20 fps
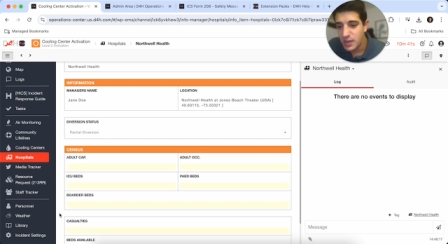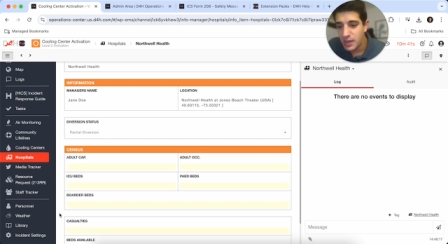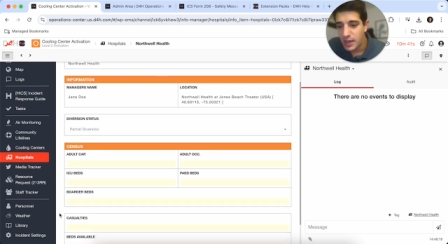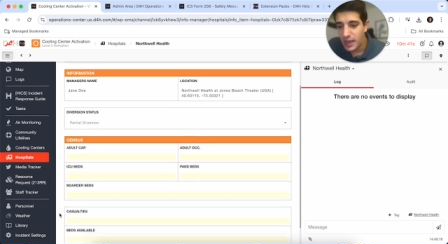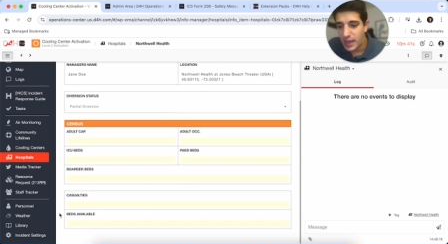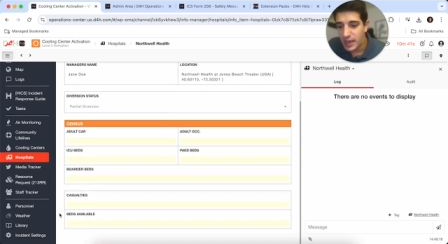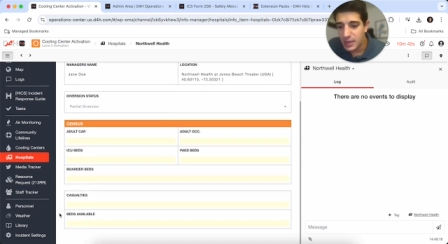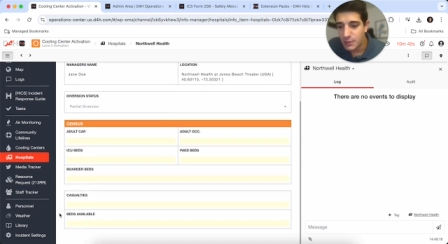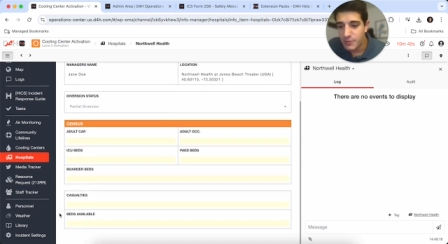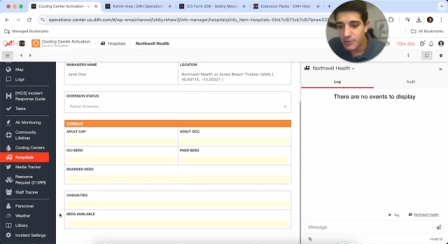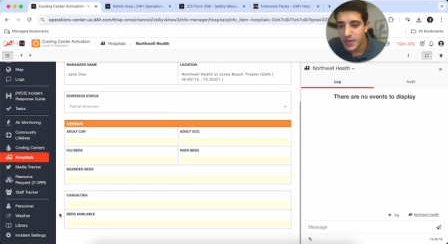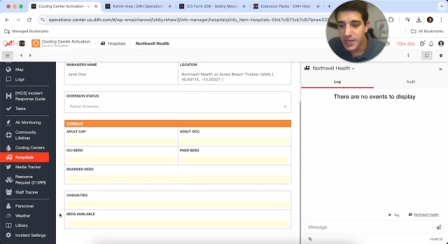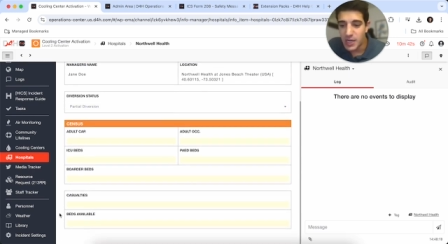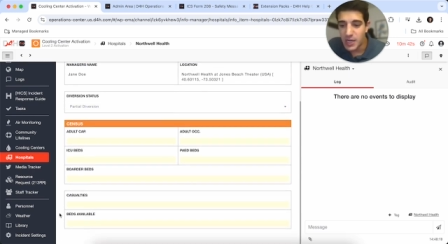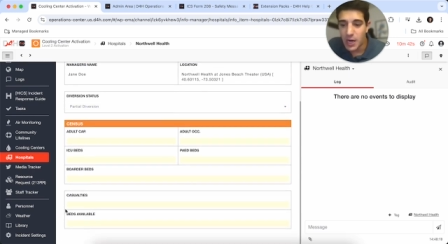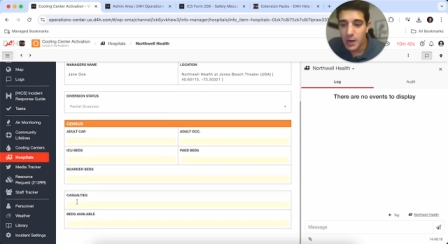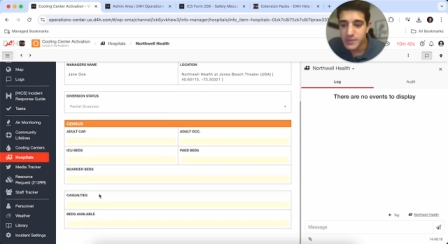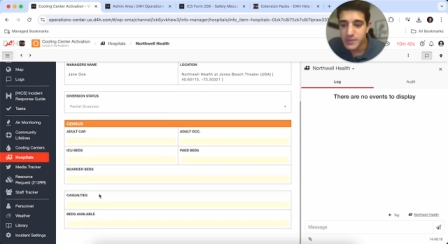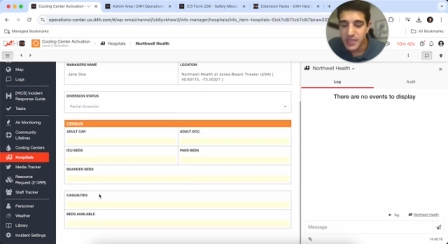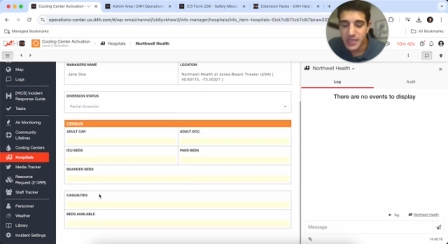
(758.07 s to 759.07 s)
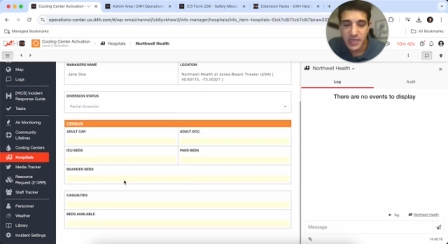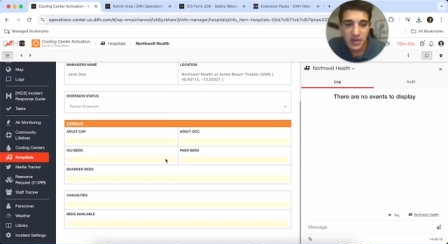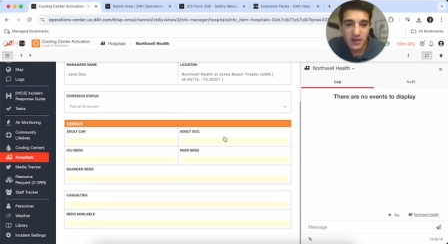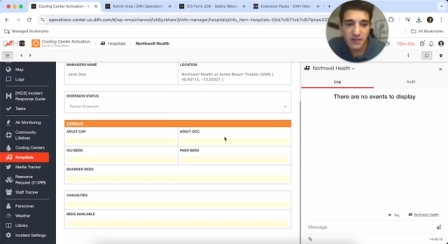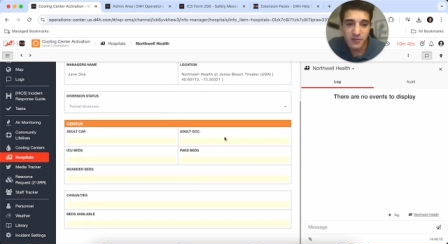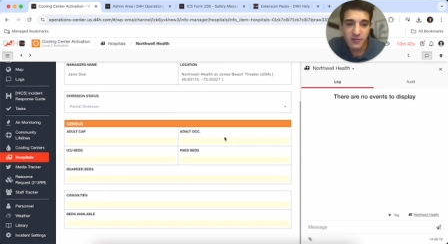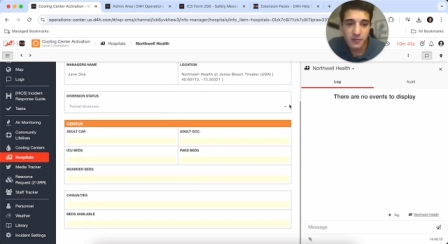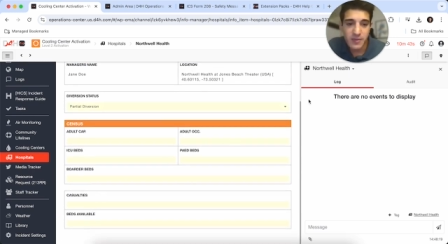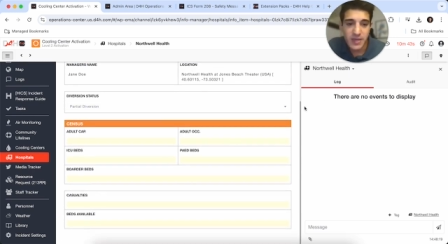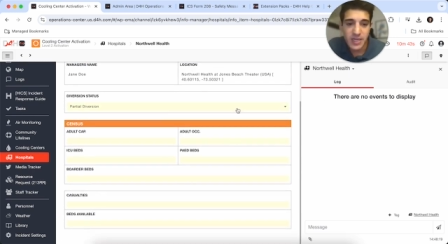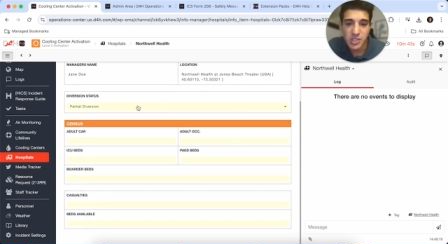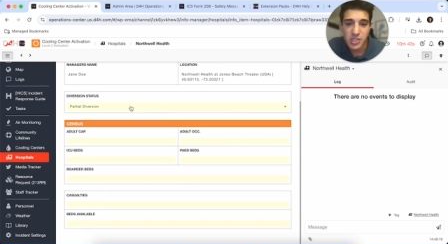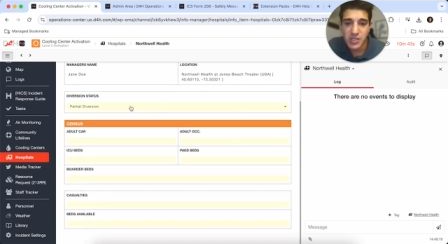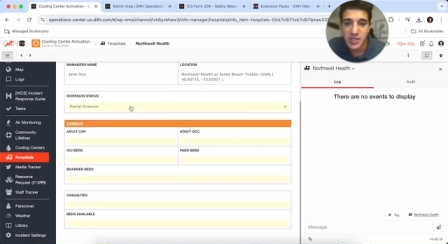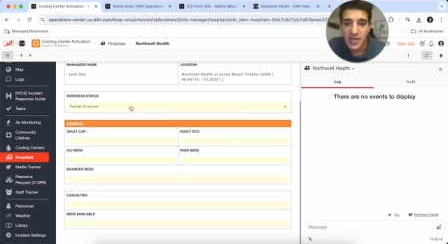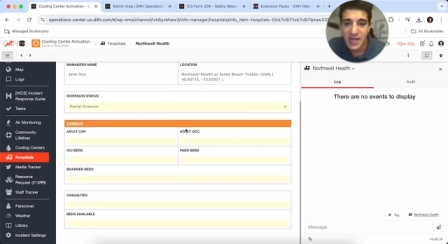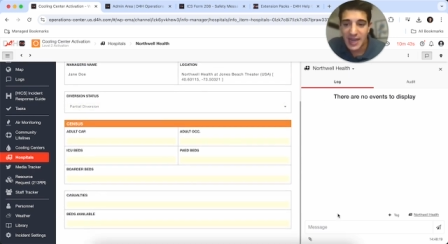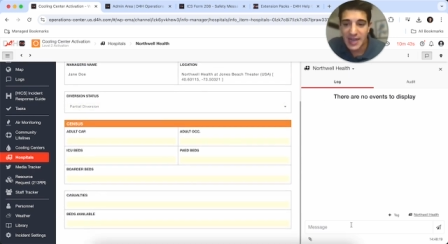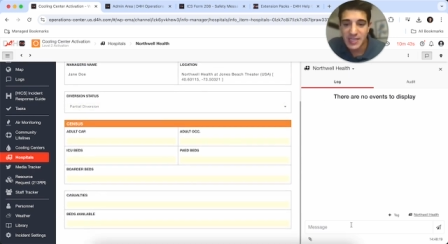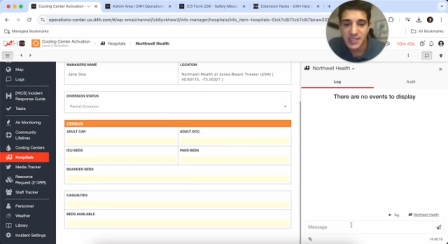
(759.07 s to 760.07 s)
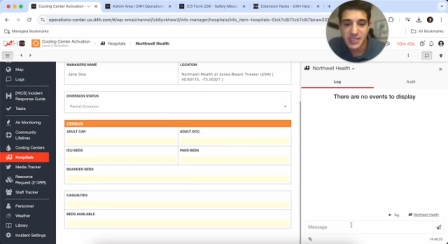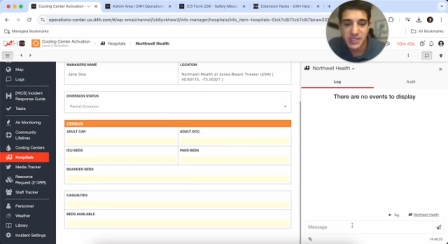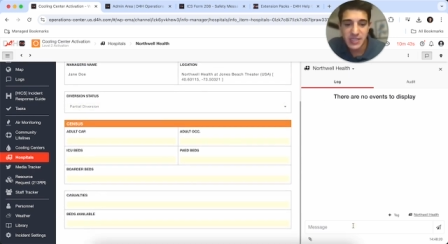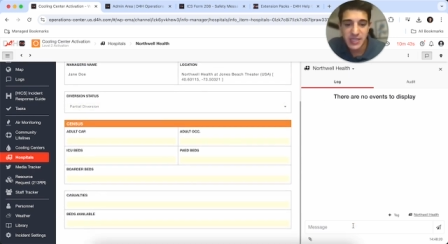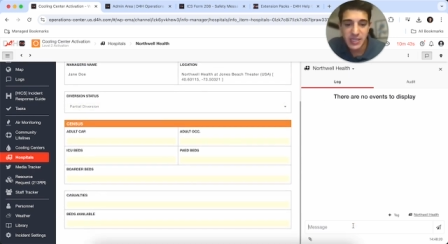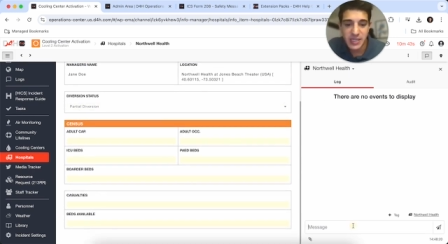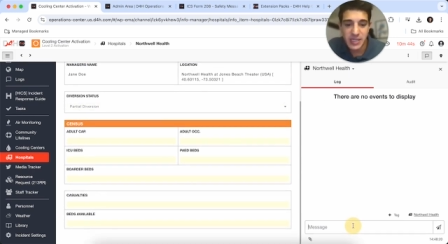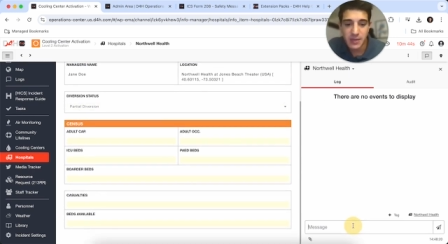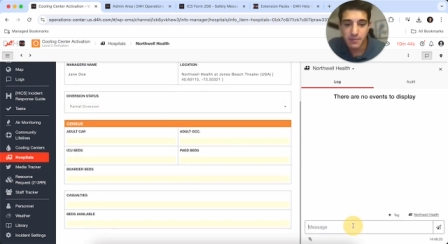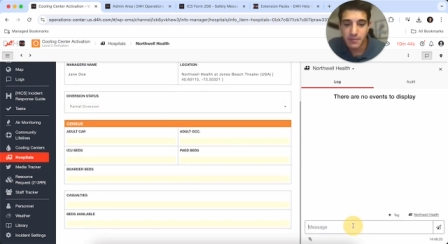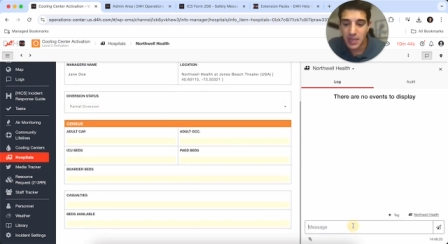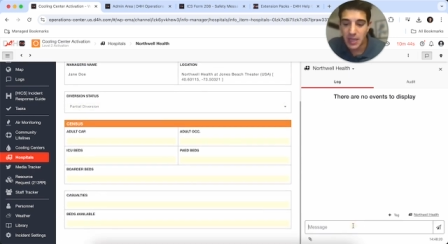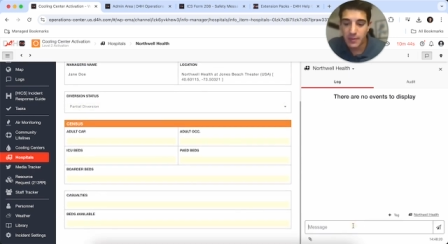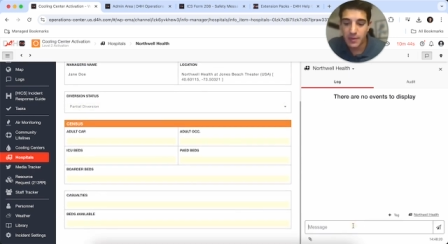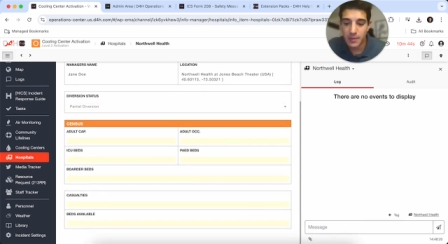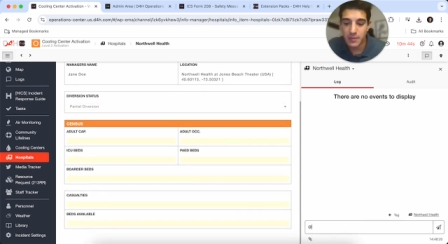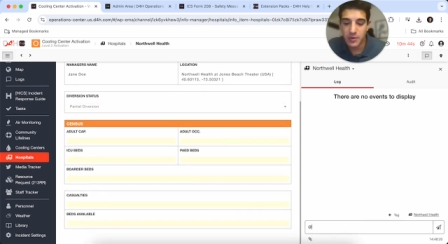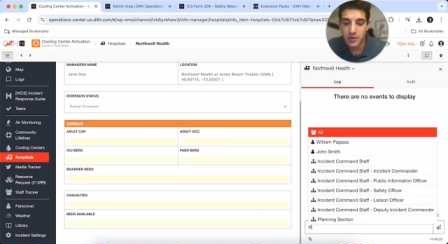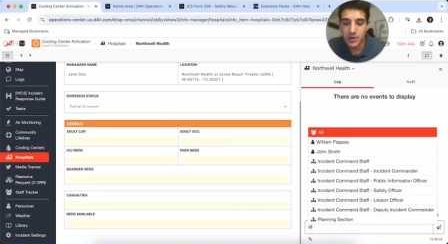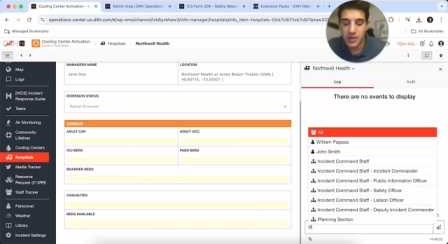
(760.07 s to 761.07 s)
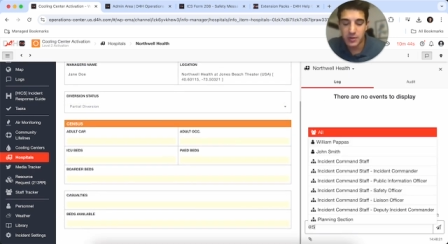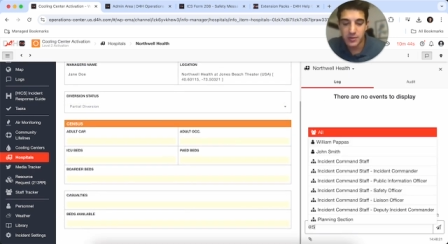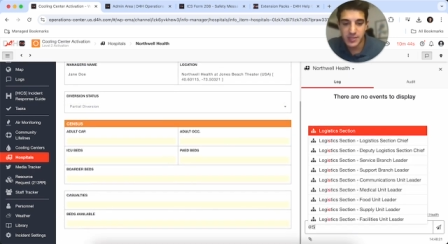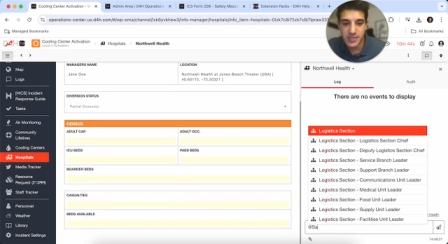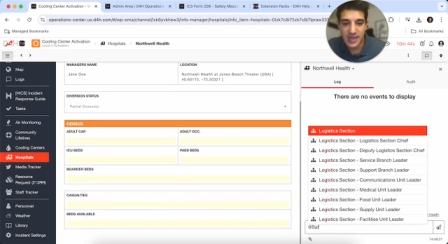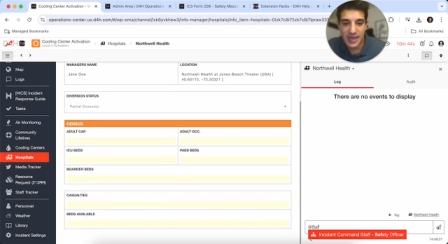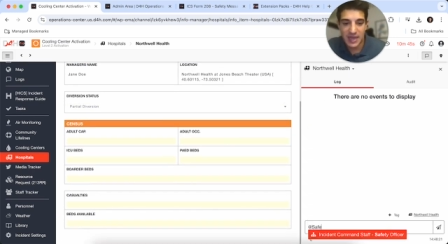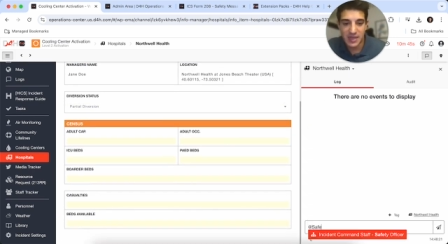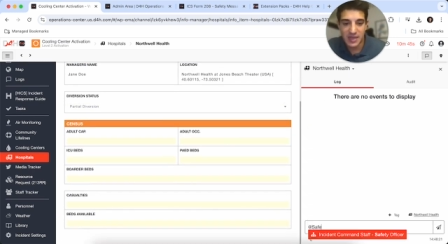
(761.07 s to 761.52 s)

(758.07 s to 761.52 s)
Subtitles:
and then we can update that information as needed. Maybe I'm going to tag the